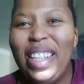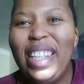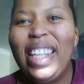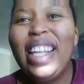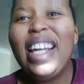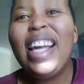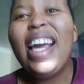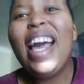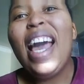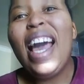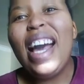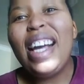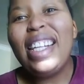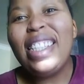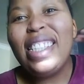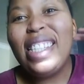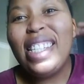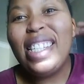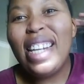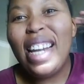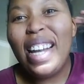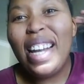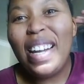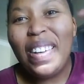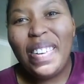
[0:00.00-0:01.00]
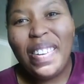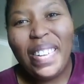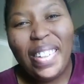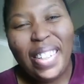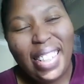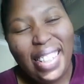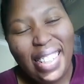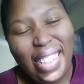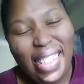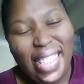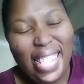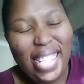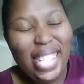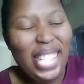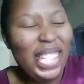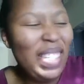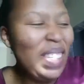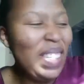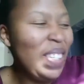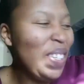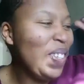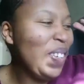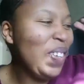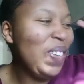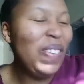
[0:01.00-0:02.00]
until I got it.
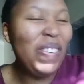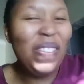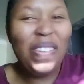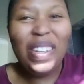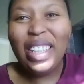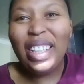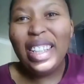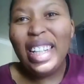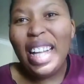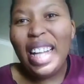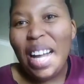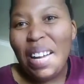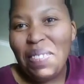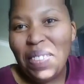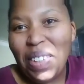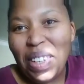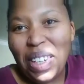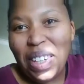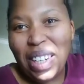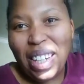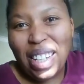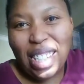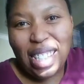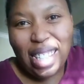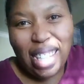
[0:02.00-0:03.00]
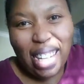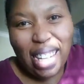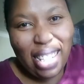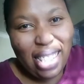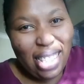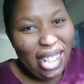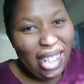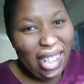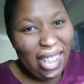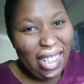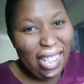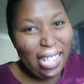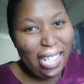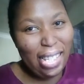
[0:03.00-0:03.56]
So I'm quite excited. This is the